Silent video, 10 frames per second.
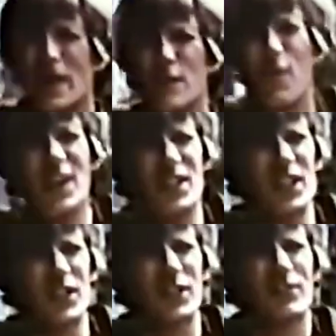we
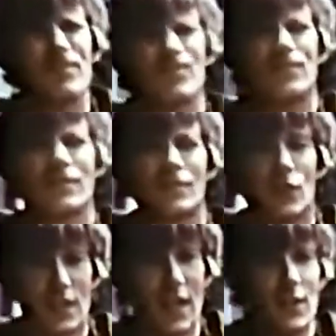invented it.
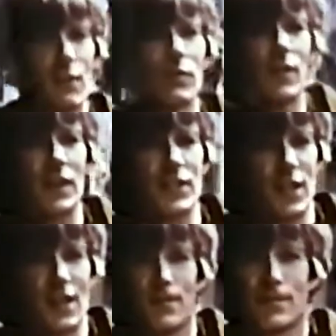Just like the
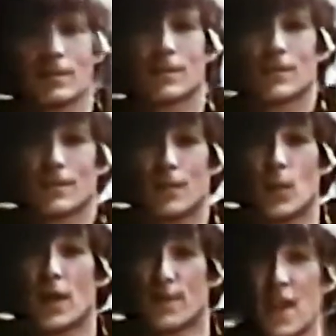university.
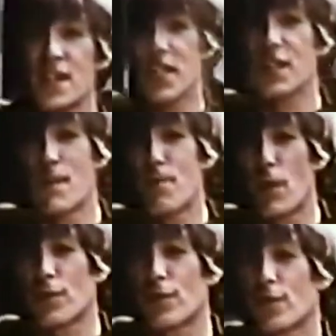We invented them
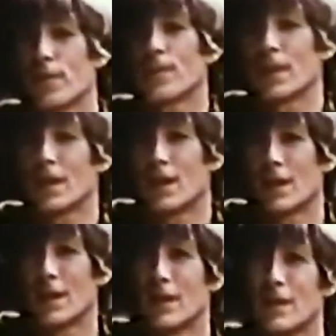both.
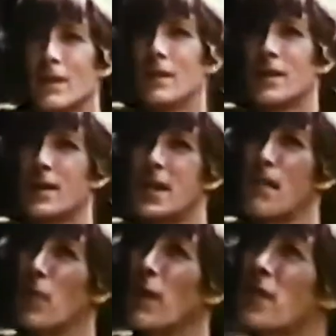A
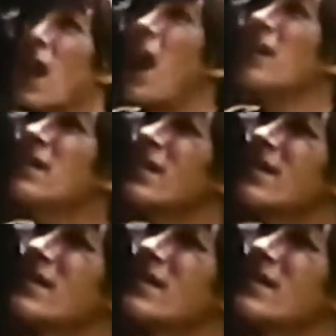temple of God